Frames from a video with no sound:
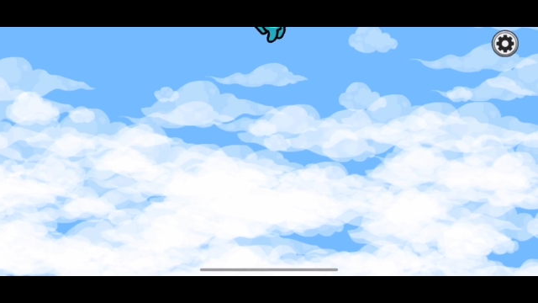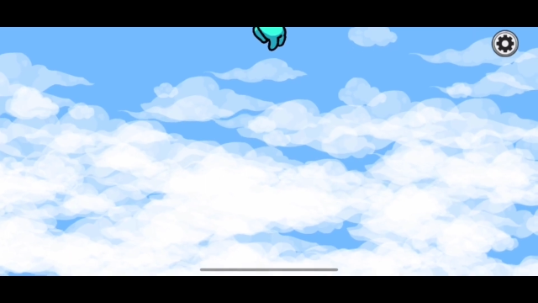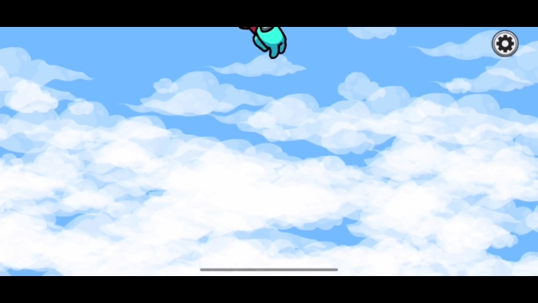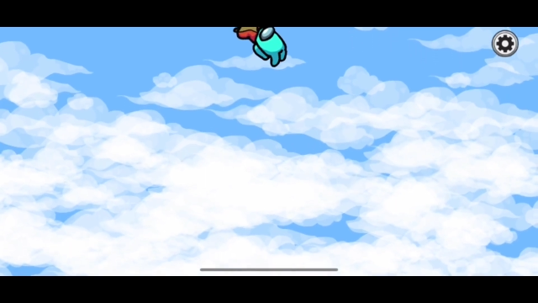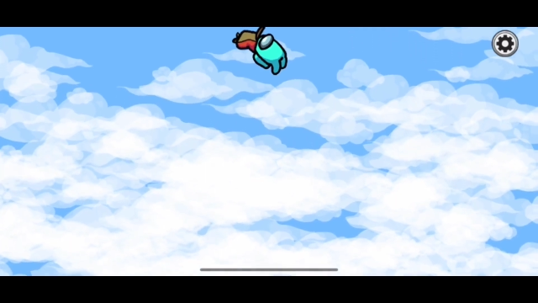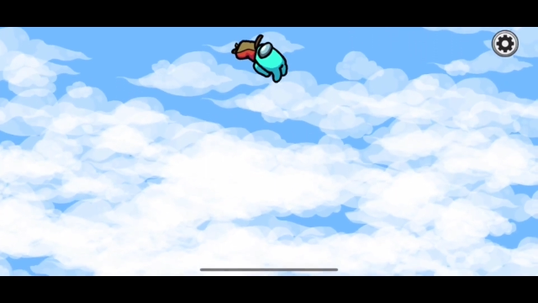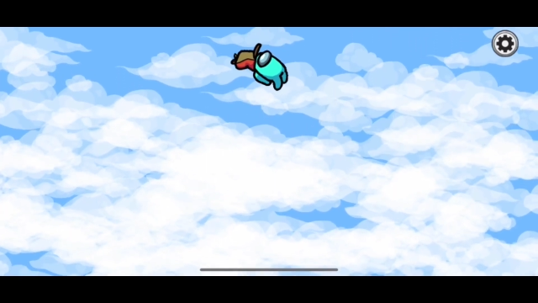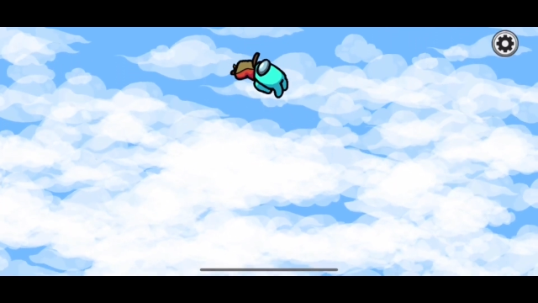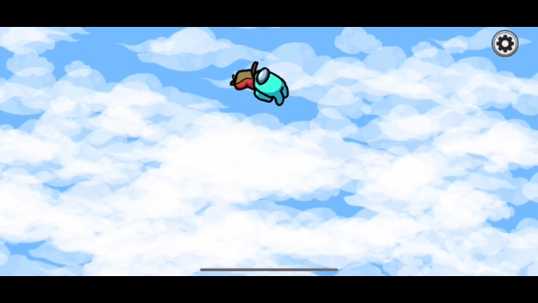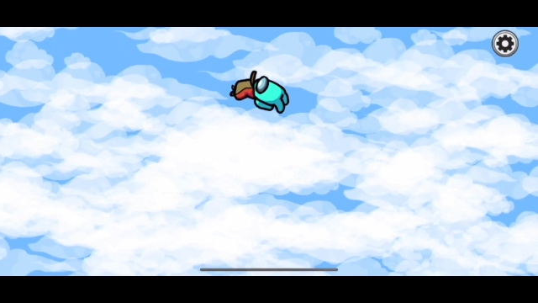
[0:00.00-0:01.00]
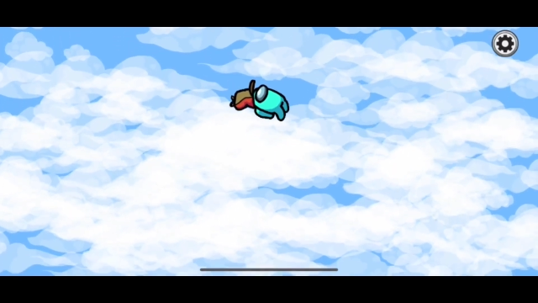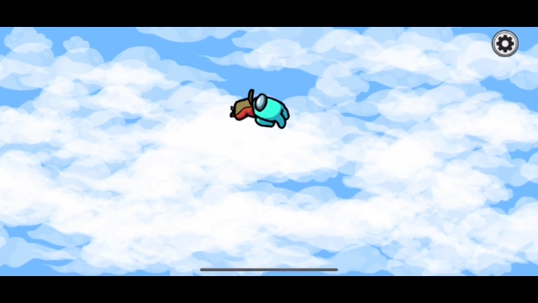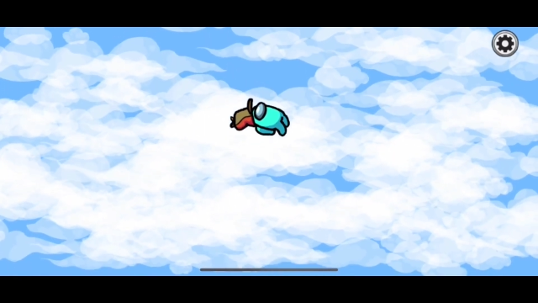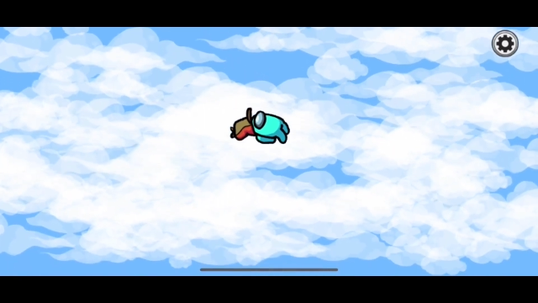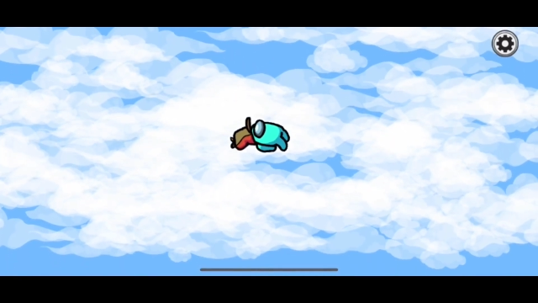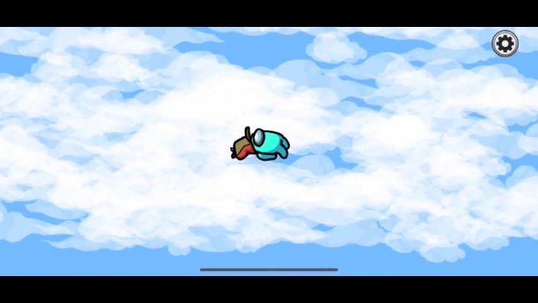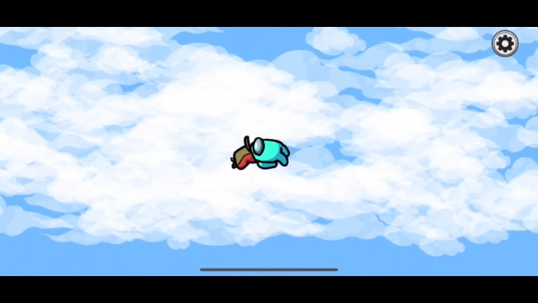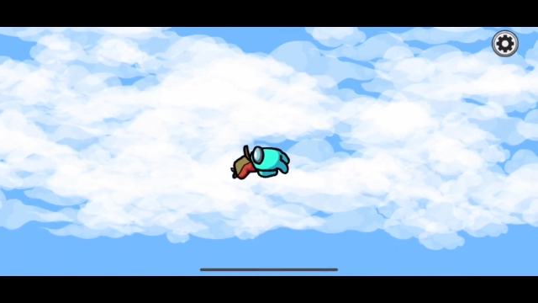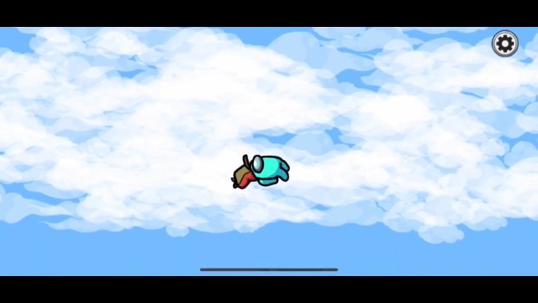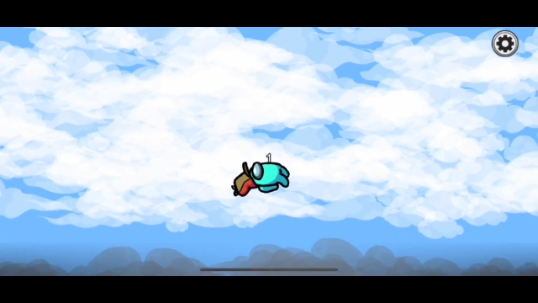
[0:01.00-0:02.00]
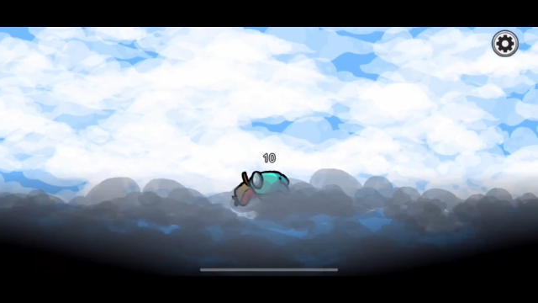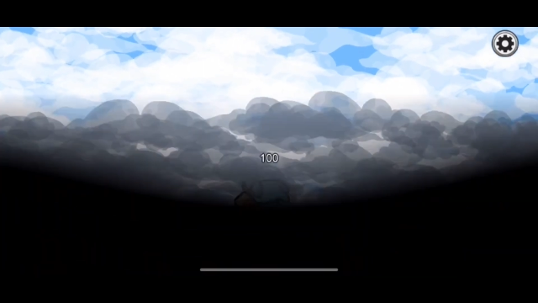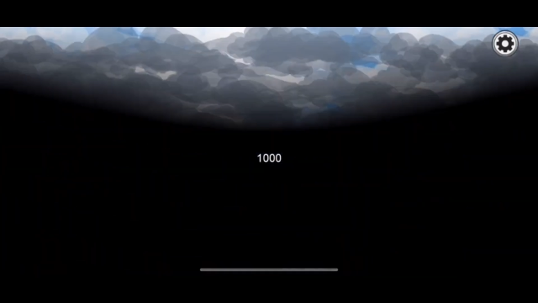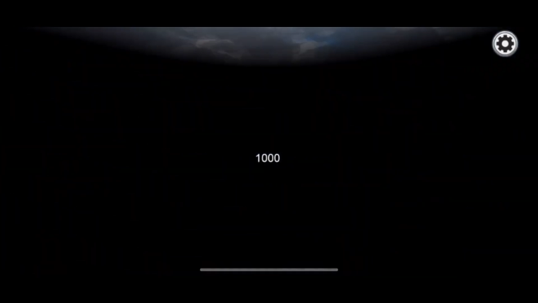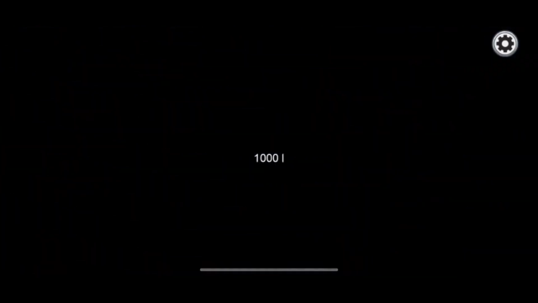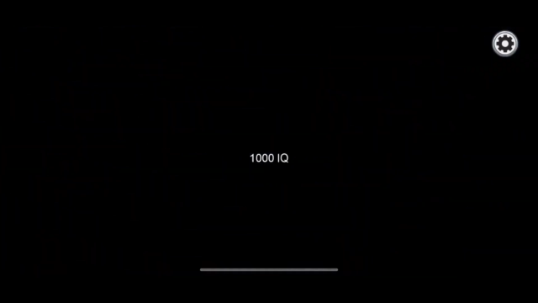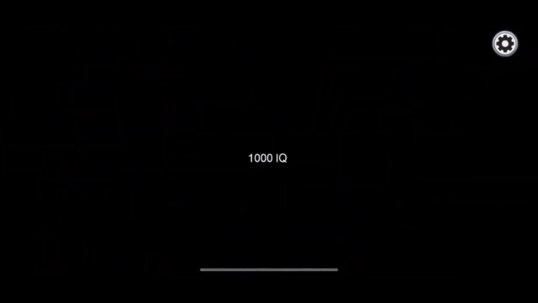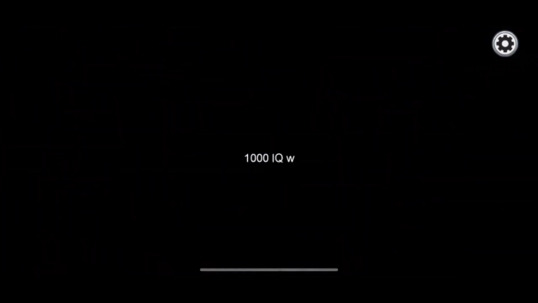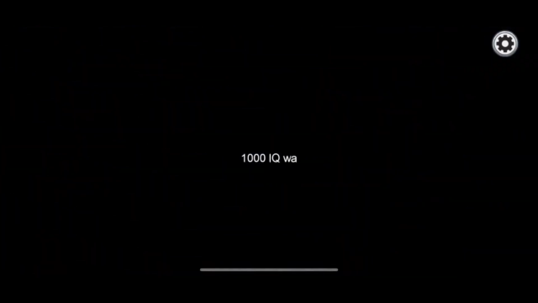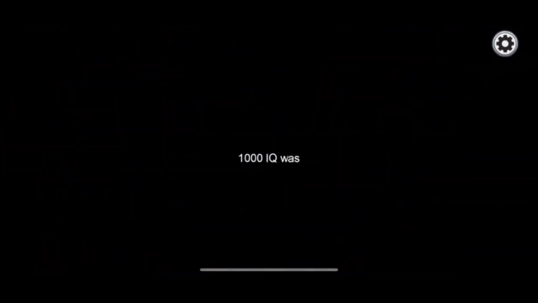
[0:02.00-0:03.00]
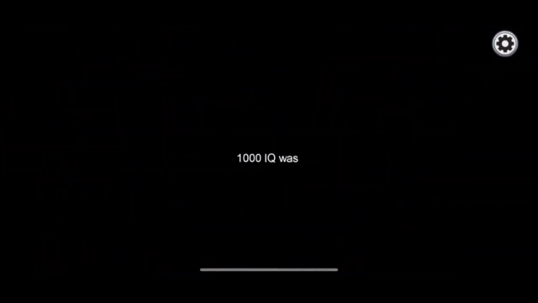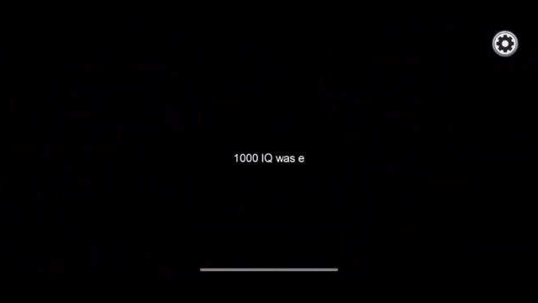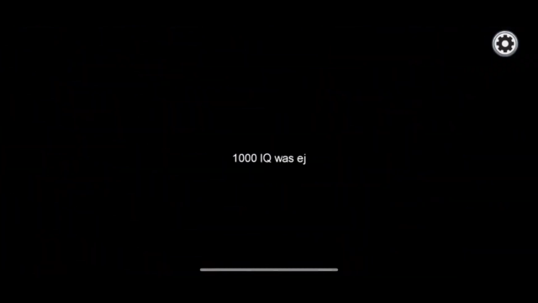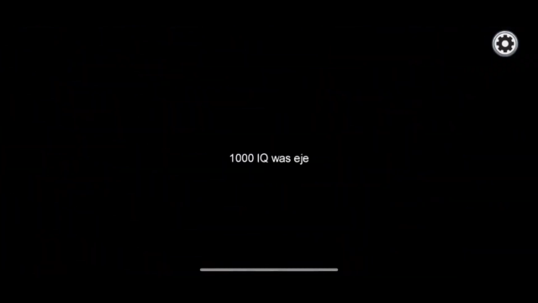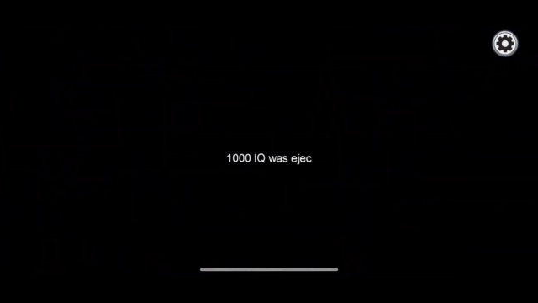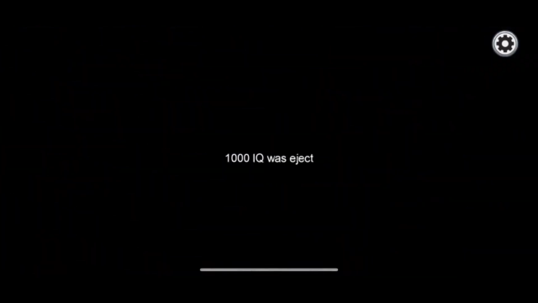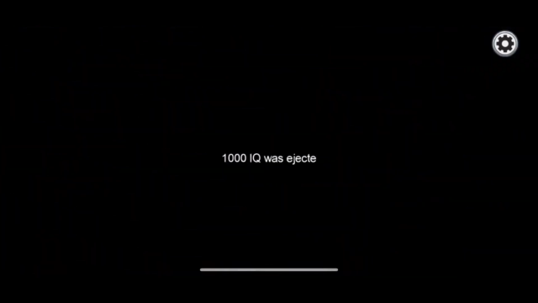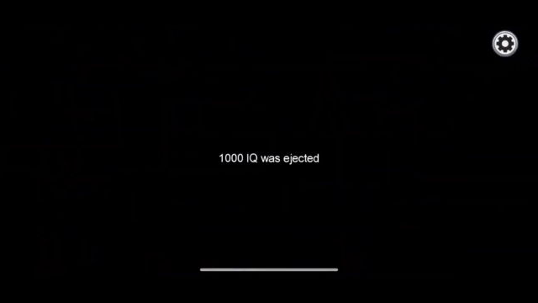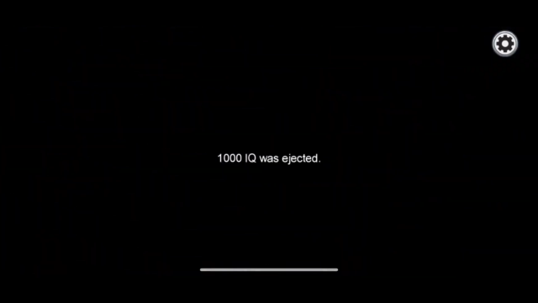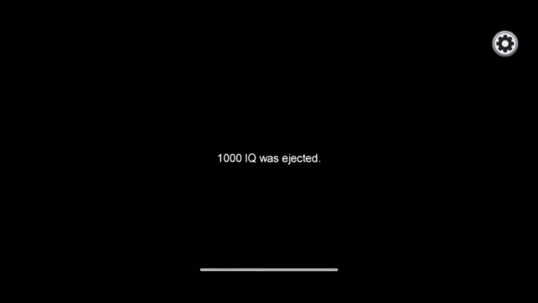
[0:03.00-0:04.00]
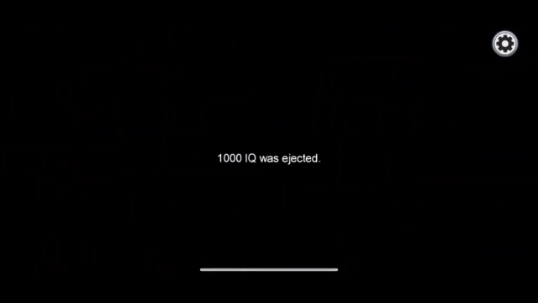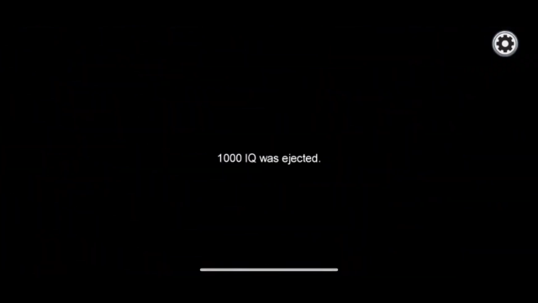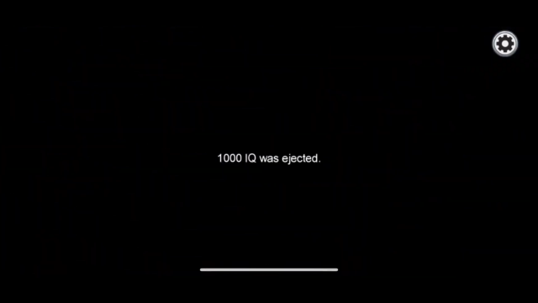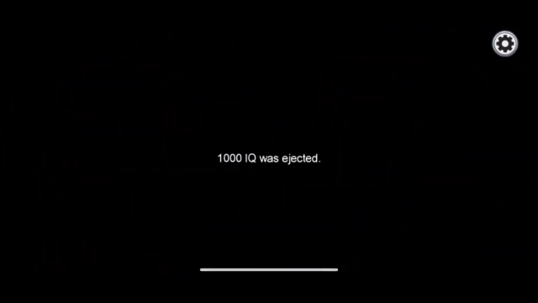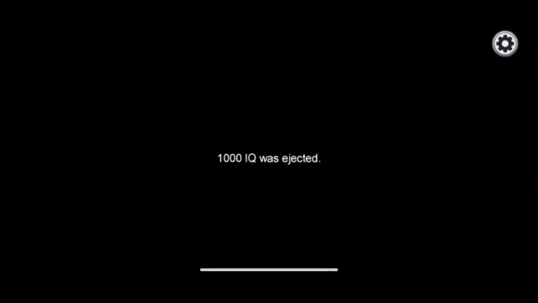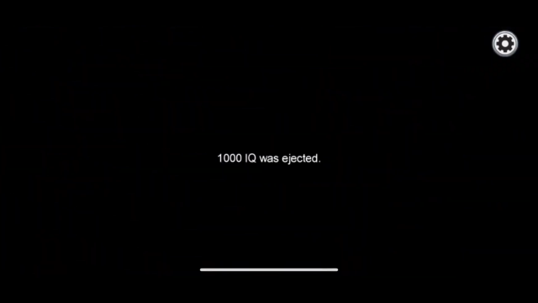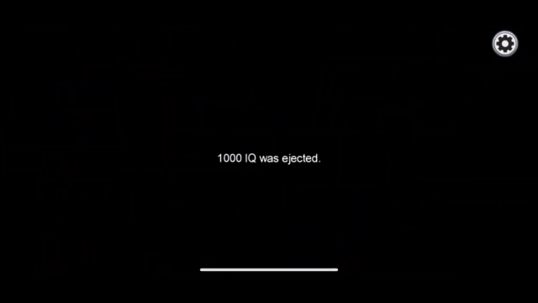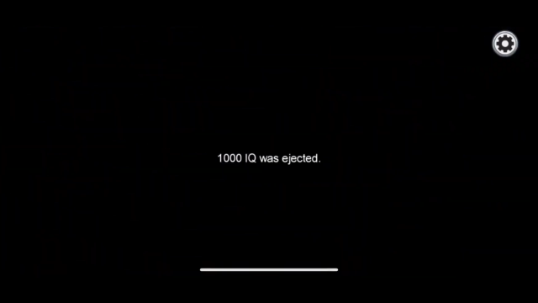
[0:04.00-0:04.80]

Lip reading: No face is visible, so there are no lips to read.